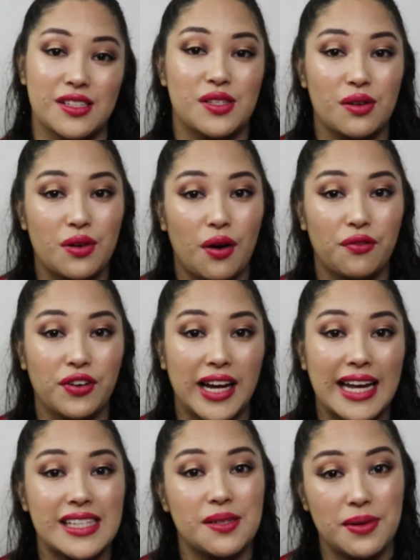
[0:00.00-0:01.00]
so don't
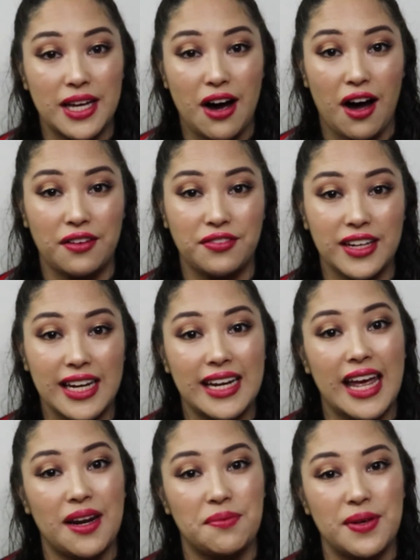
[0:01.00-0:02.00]
forget to be confident
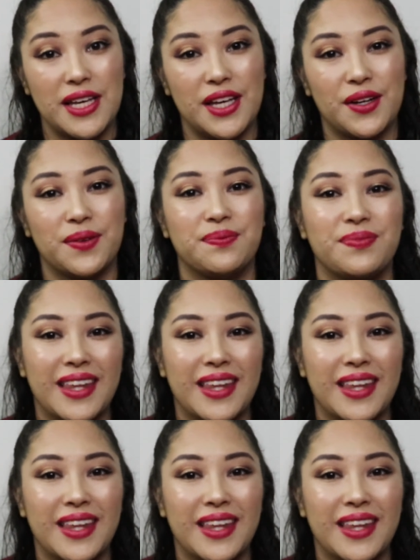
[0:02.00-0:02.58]
and be you.